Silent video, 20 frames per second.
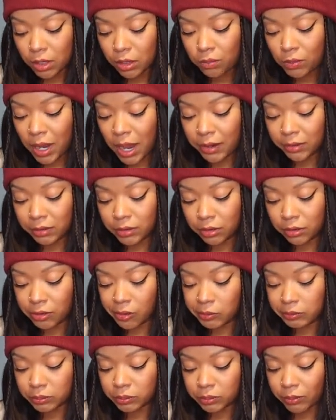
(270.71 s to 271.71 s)
We had a
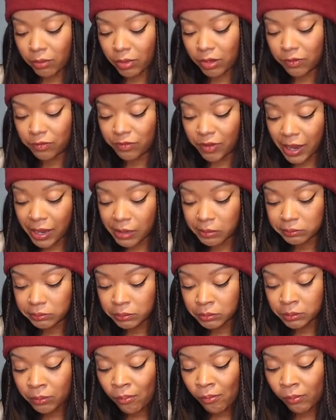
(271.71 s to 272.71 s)
little fight.
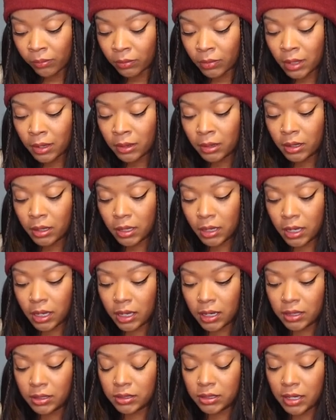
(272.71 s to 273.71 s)

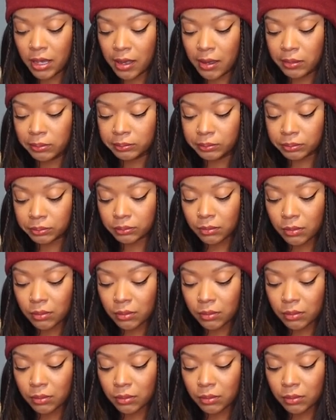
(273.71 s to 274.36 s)
And